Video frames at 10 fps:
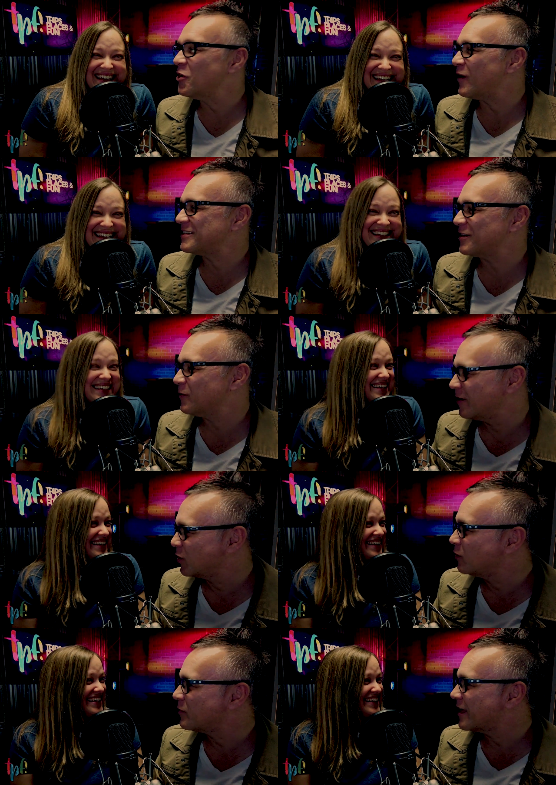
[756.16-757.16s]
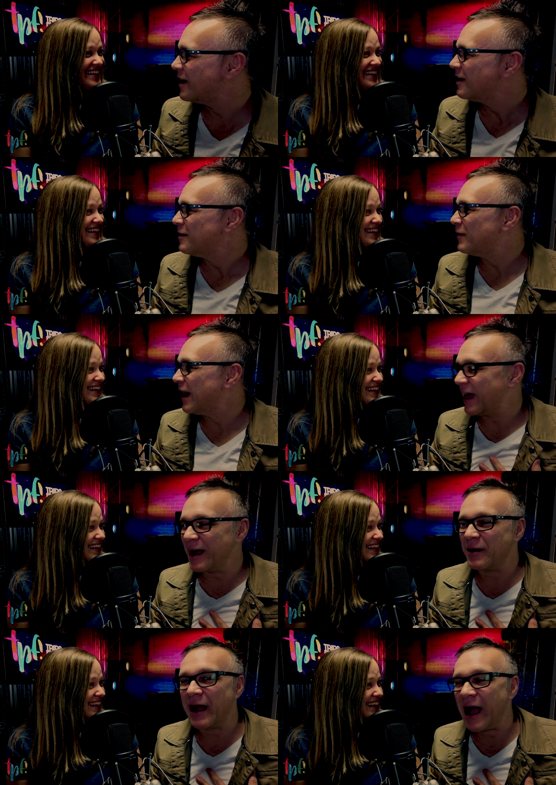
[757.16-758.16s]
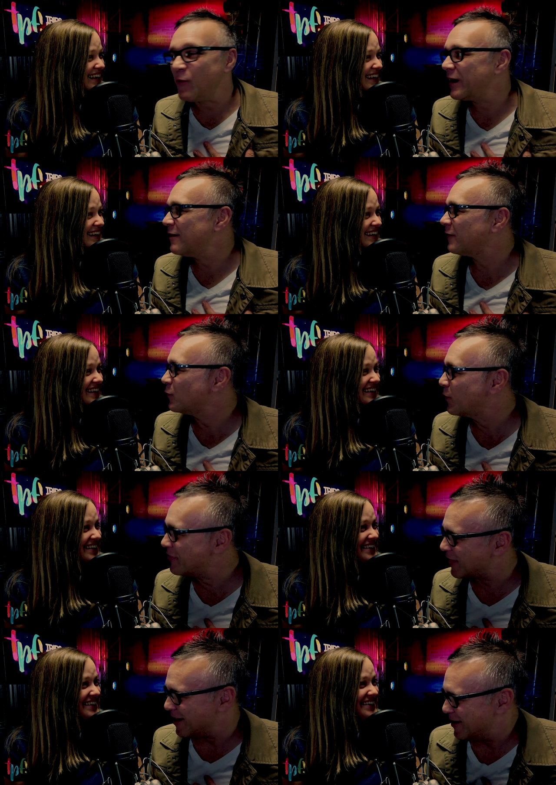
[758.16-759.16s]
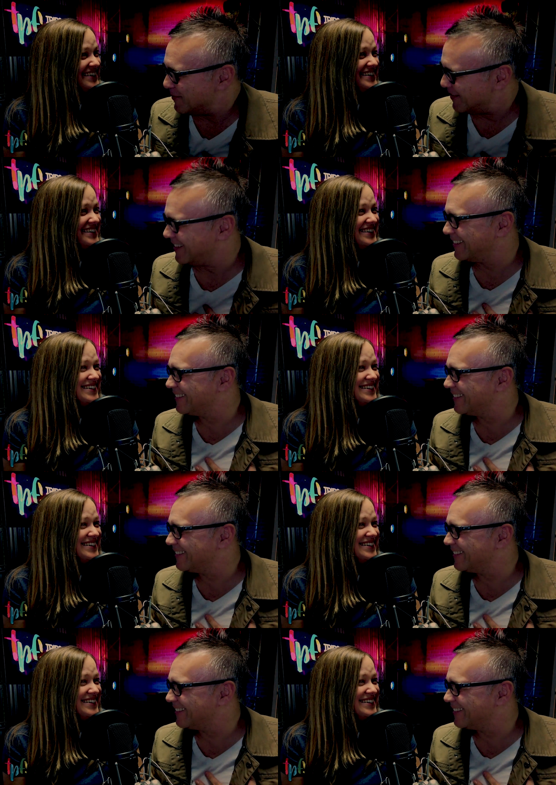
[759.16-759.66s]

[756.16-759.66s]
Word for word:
Speaker 1: oh no, I see where you're going with that. I want to have fun with them.